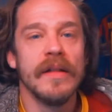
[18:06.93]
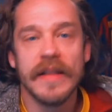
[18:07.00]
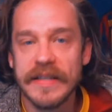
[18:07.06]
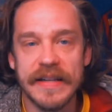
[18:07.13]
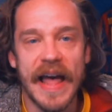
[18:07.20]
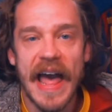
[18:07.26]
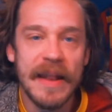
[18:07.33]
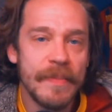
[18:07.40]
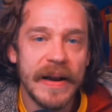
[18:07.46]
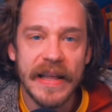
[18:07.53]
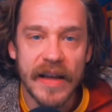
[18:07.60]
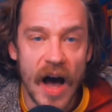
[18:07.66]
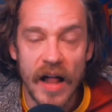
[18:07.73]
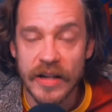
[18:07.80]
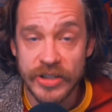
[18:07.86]
Listen, anybody
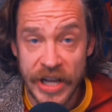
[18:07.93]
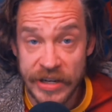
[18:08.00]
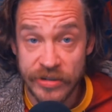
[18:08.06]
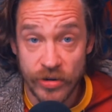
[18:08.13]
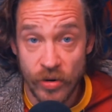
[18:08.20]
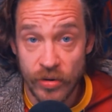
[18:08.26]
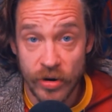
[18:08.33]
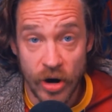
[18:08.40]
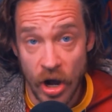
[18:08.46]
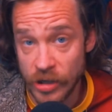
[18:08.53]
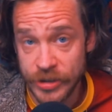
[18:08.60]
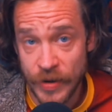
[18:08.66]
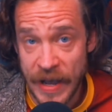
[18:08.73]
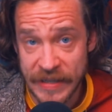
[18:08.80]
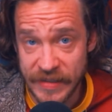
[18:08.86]
college age or older
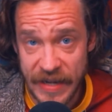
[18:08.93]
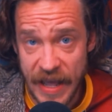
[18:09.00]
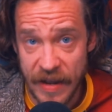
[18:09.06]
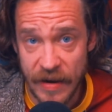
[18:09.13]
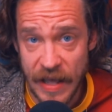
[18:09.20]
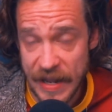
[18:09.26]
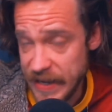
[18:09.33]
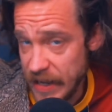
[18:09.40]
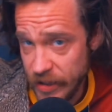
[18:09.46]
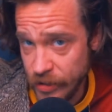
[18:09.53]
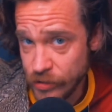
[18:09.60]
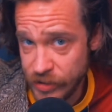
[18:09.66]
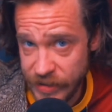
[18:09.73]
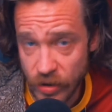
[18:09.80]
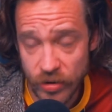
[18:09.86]
also has debt. And yet
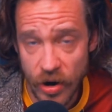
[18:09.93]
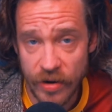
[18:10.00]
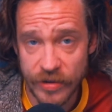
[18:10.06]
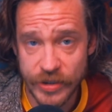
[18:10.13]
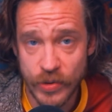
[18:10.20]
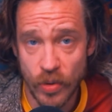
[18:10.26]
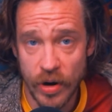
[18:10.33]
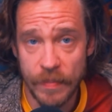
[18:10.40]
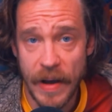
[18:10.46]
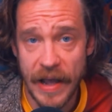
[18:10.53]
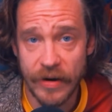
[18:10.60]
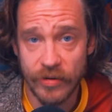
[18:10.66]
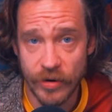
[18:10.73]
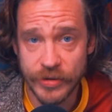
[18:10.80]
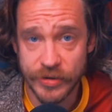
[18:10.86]
you still go to the store and
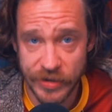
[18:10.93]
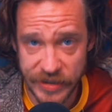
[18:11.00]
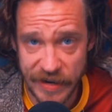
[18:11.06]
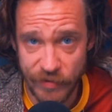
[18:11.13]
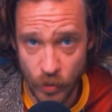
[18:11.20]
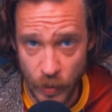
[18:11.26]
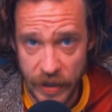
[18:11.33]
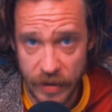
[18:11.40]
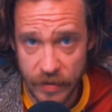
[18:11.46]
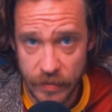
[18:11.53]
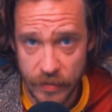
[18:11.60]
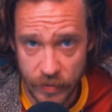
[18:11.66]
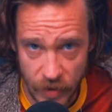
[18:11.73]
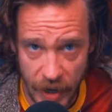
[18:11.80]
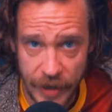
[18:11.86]
buy groceries every week,
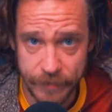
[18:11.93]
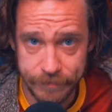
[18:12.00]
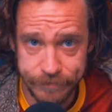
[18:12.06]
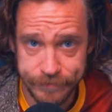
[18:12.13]
right?